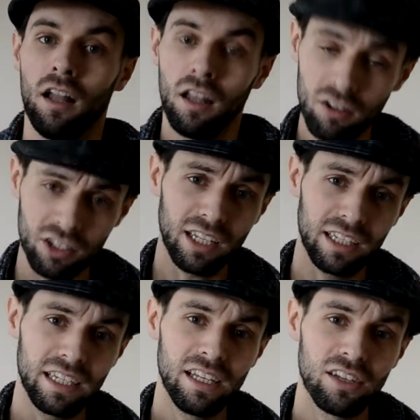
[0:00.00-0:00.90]

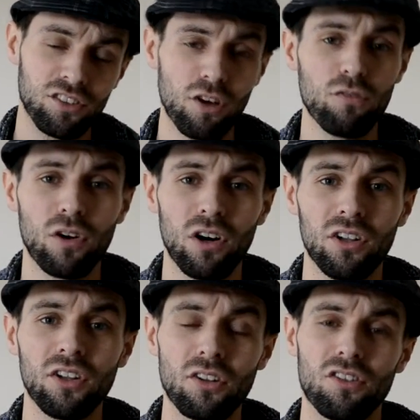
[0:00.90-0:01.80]
Luckily, so
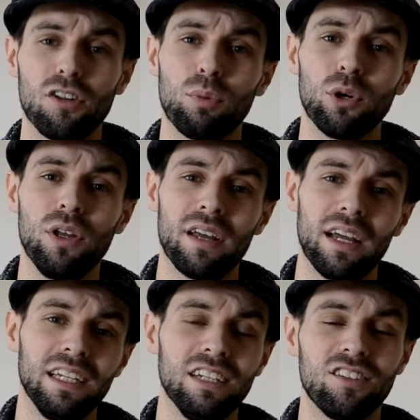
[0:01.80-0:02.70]
far, not to the point that
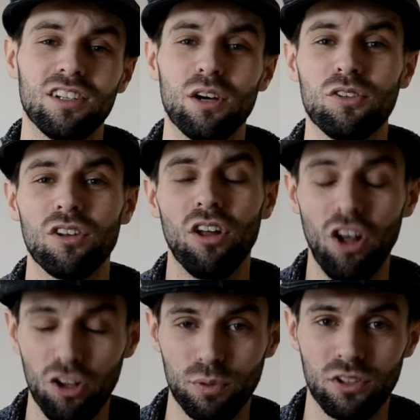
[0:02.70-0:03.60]
I need to go to the
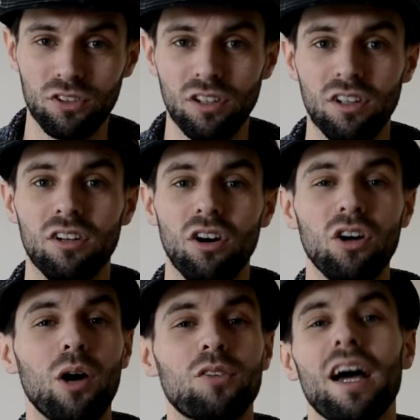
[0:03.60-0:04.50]
hospital or
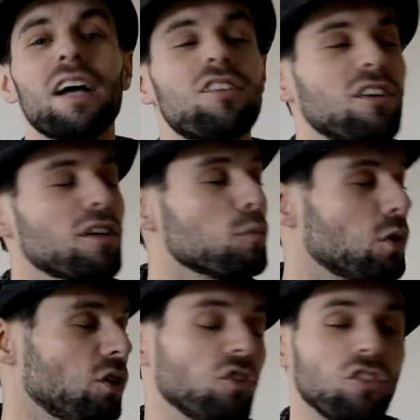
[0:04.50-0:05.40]
go to accident
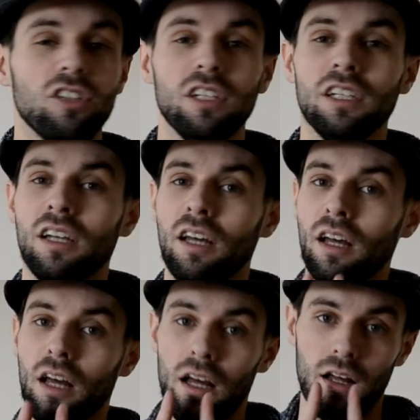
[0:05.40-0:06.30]
emergency.
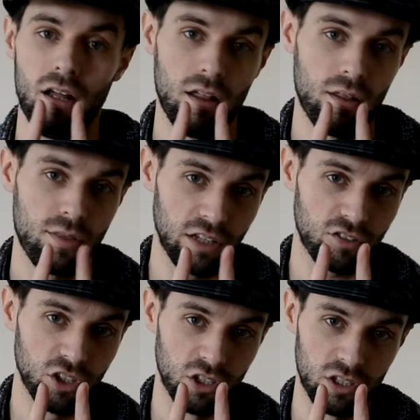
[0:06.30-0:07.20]

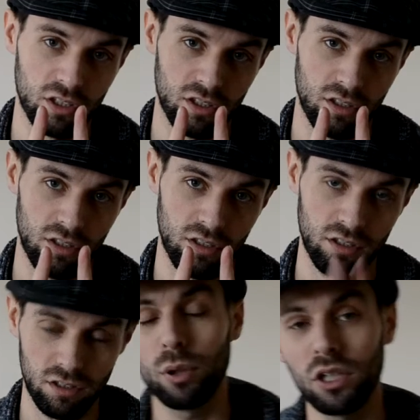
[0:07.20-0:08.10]
That's good.
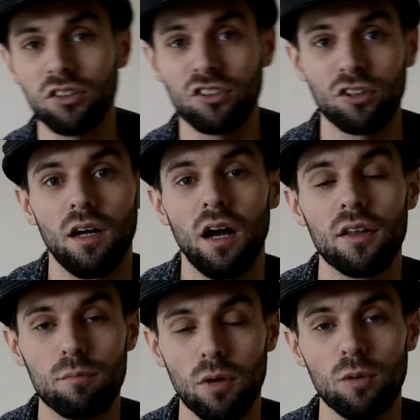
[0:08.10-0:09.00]
But
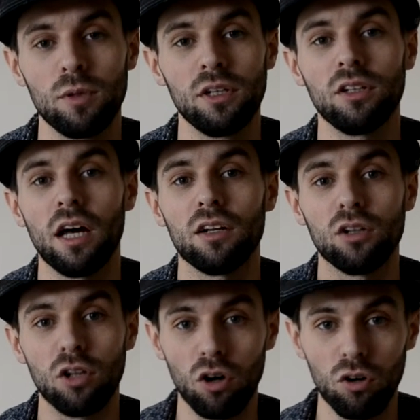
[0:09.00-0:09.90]
at the moment,
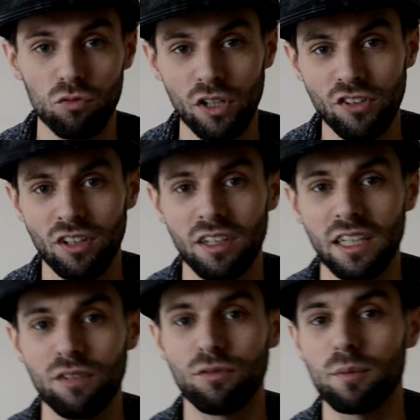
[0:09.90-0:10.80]
and
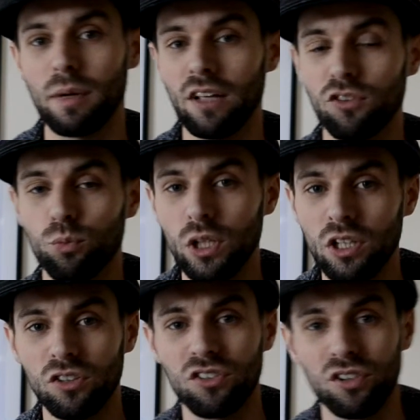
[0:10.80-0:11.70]
recently for the past
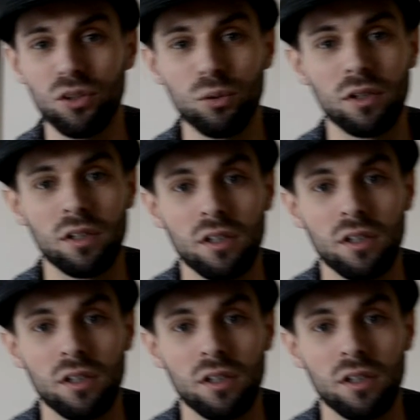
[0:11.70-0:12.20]
week or two,